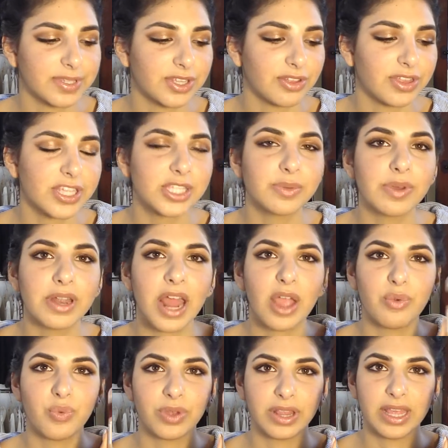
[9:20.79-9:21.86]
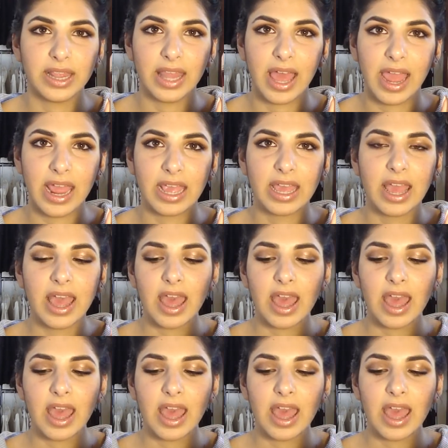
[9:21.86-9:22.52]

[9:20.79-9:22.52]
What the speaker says: So this one I really like.